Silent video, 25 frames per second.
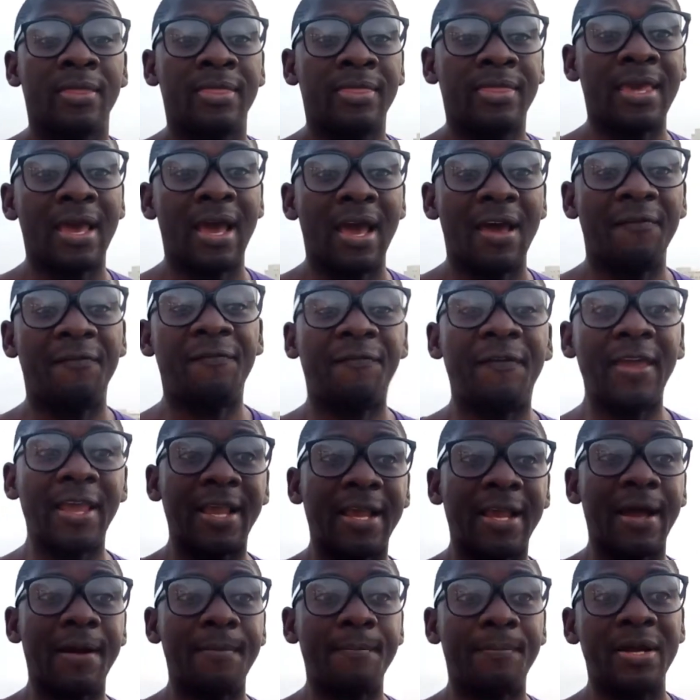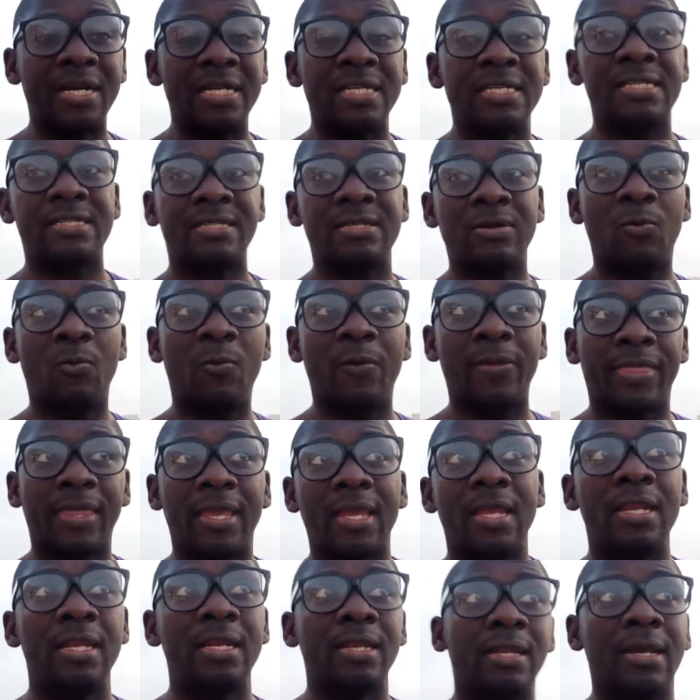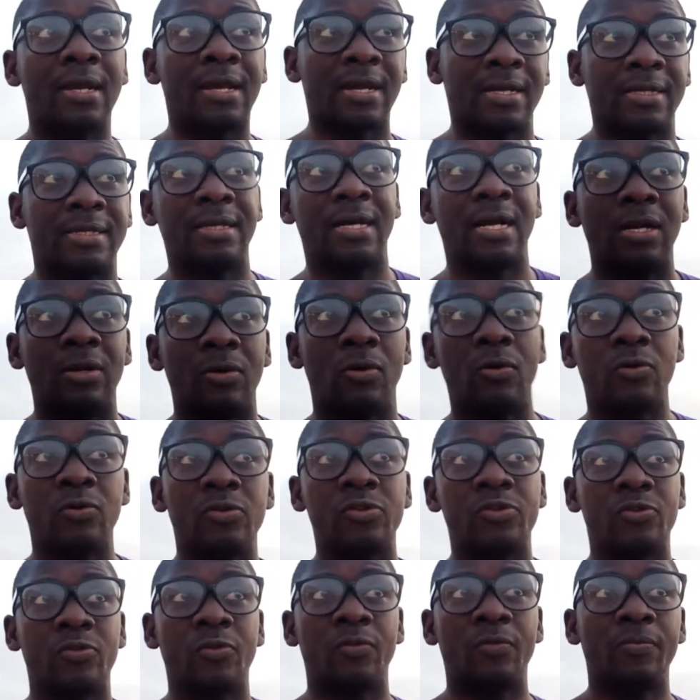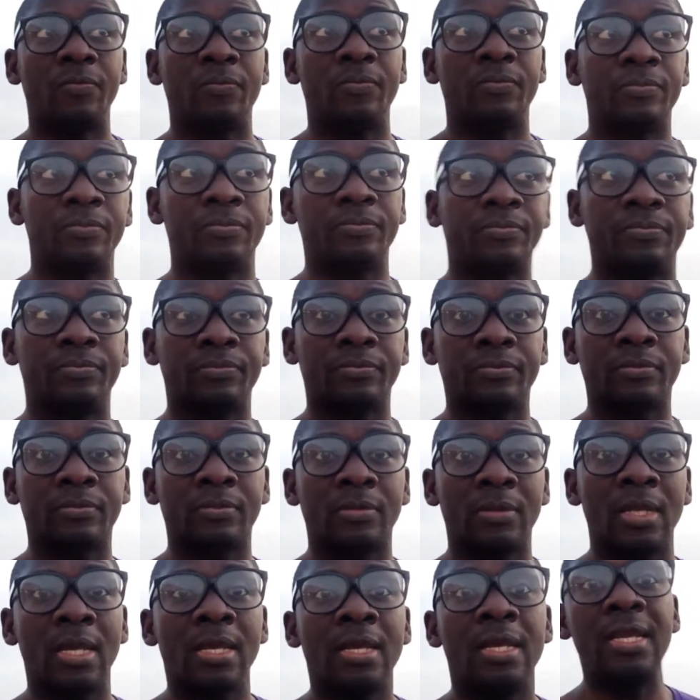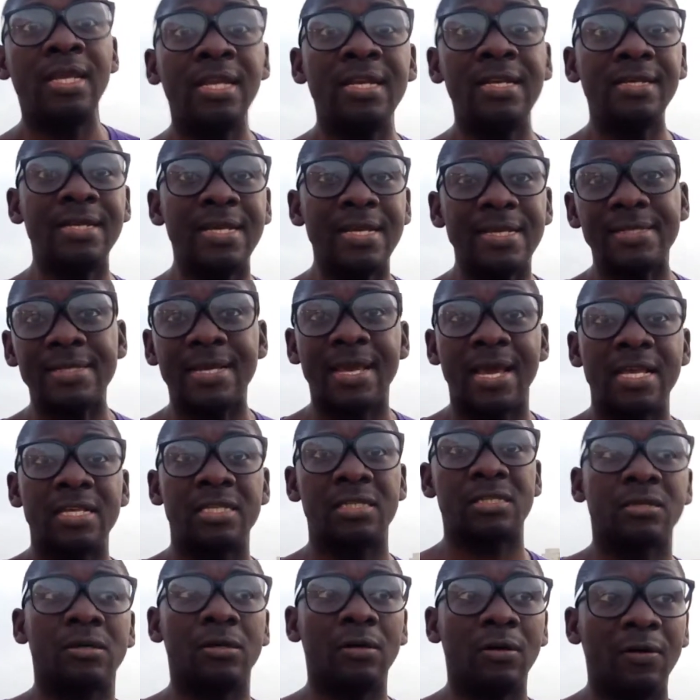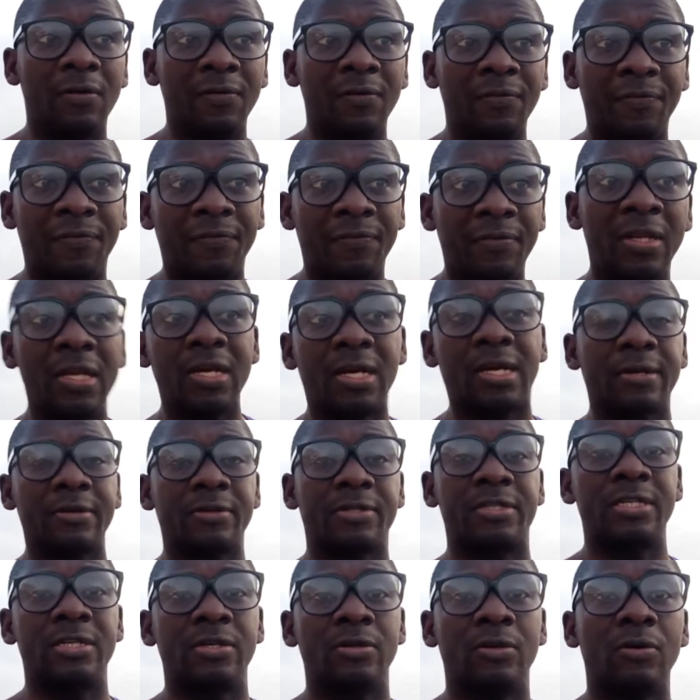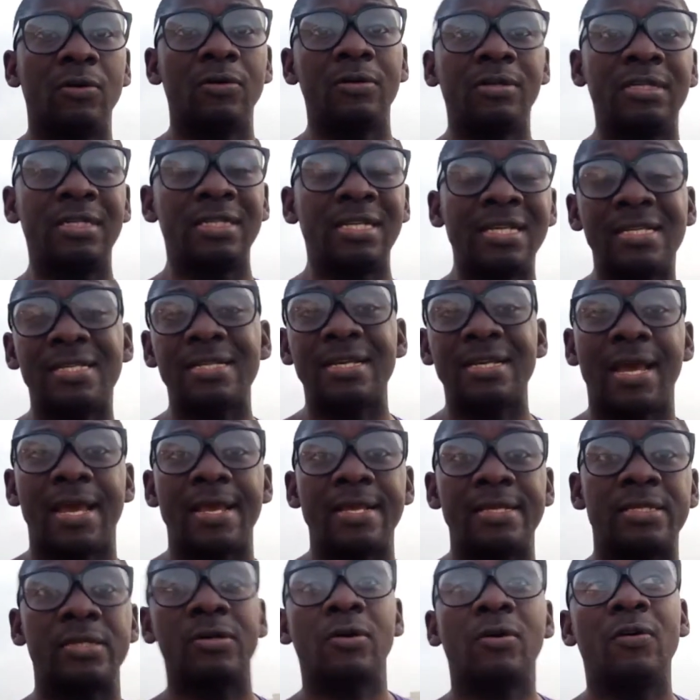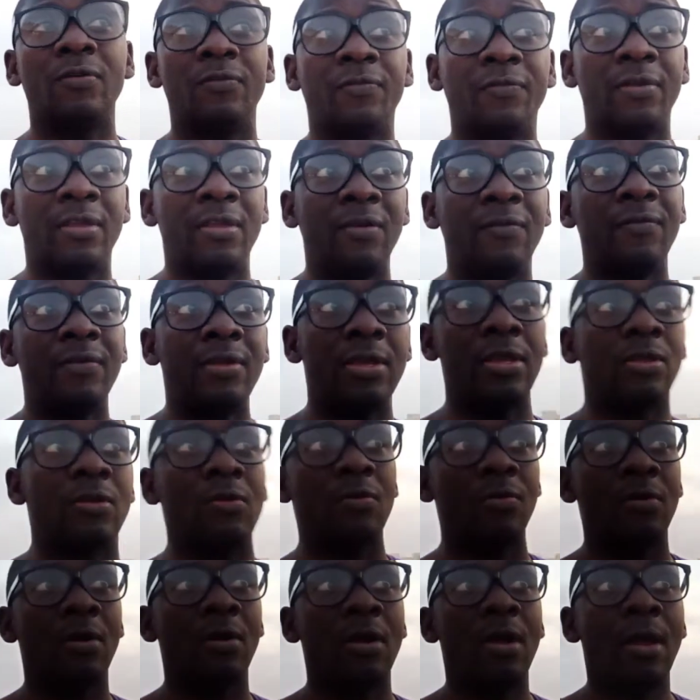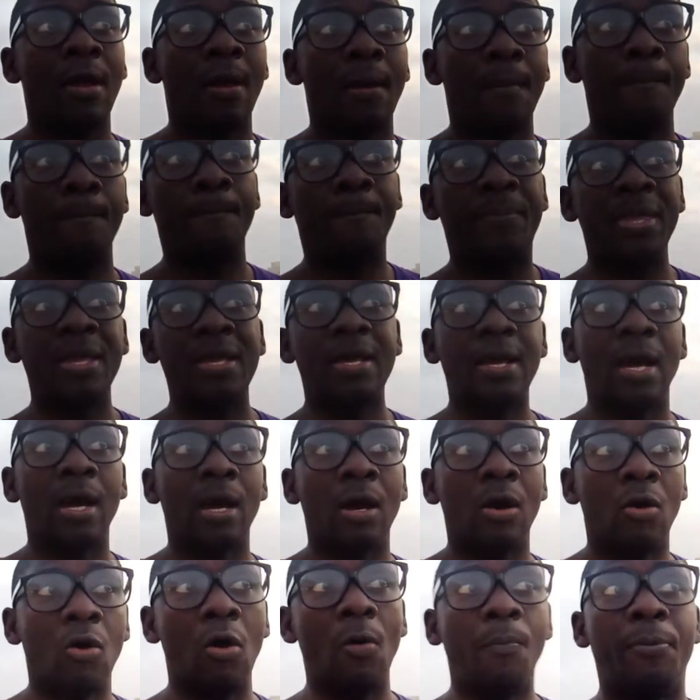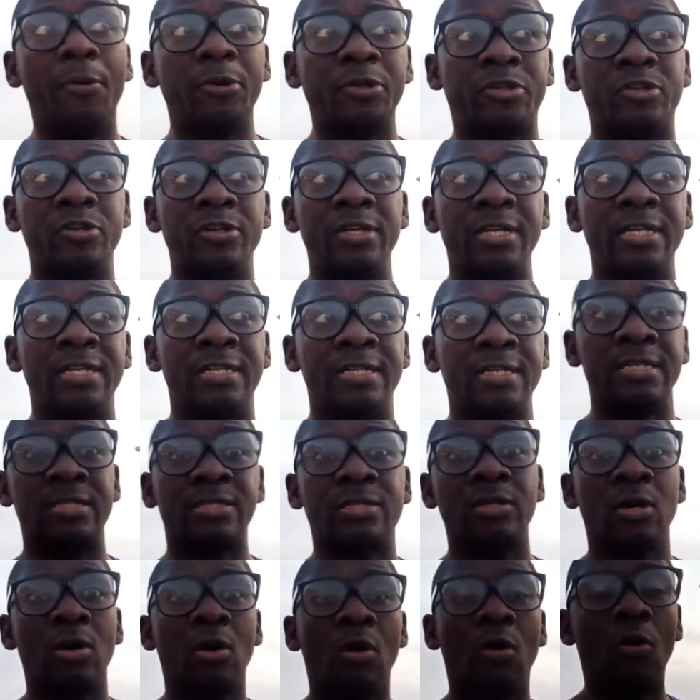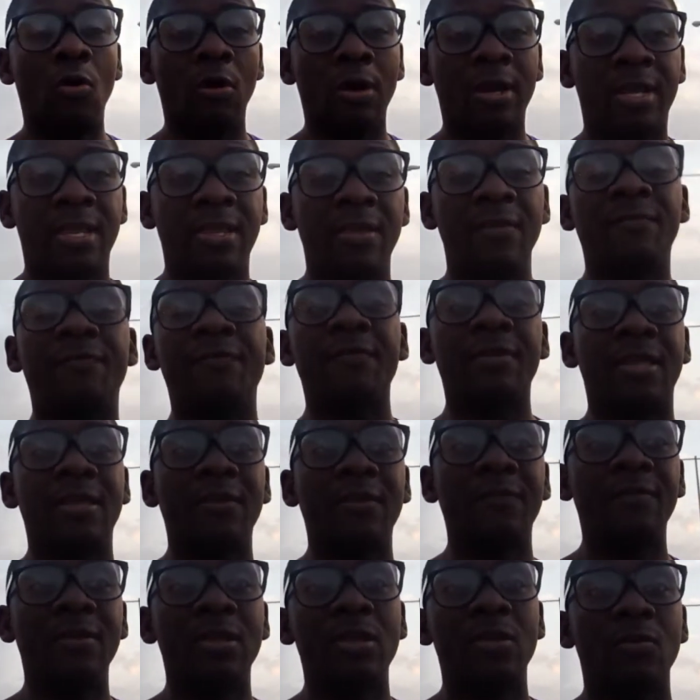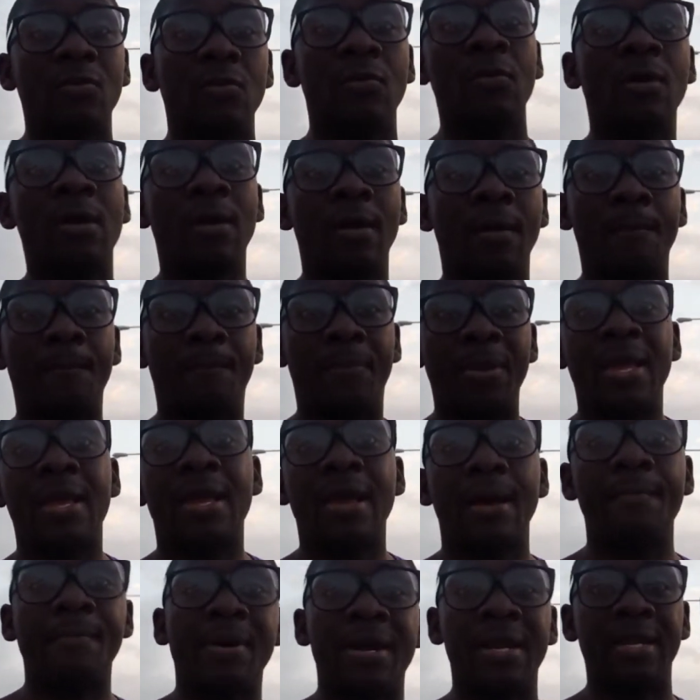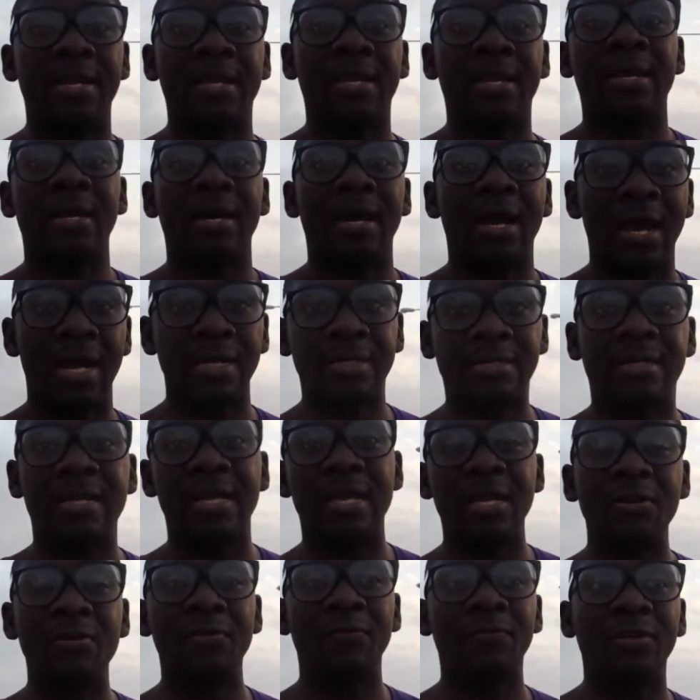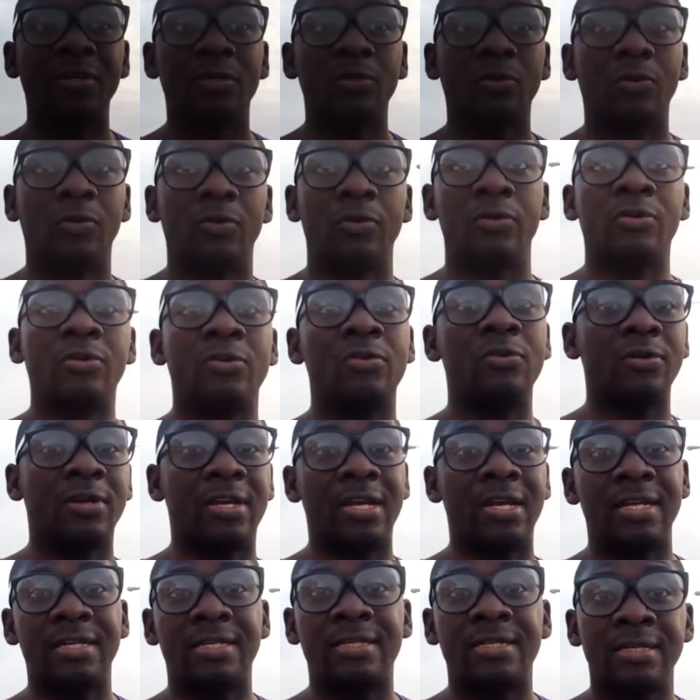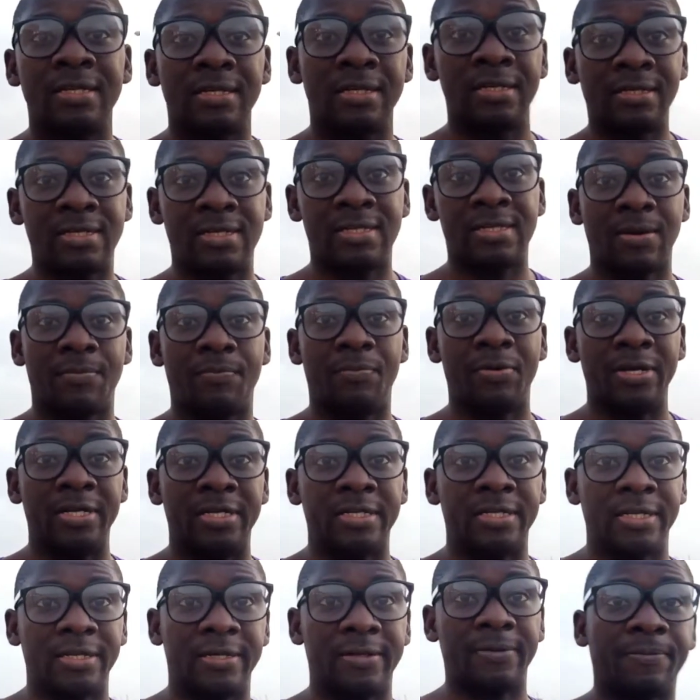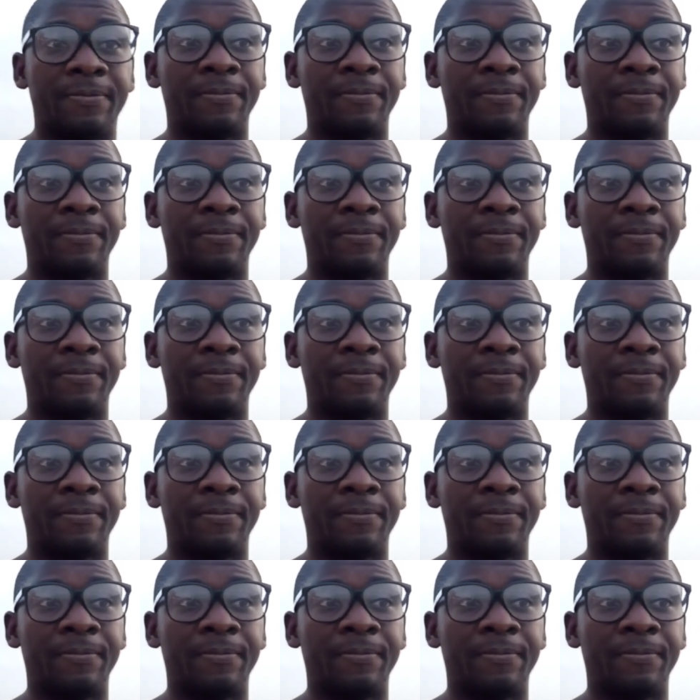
there are fake companies within Qatar also, in disguise of recruiting, on disguise of giving you bigger opportunities or giving you bigger money? At the end of it all, you get disappointed.